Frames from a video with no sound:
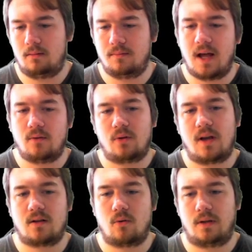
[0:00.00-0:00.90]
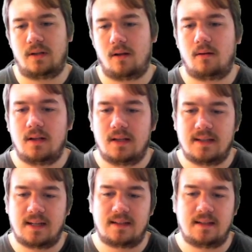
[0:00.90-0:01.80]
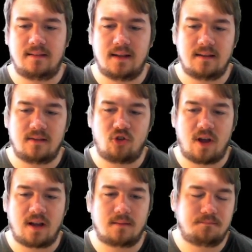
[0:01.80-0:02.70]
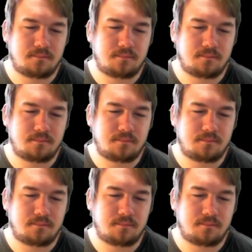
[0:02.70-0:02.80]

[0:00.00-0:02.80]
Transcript: Now you can go in there. Knight d6 check.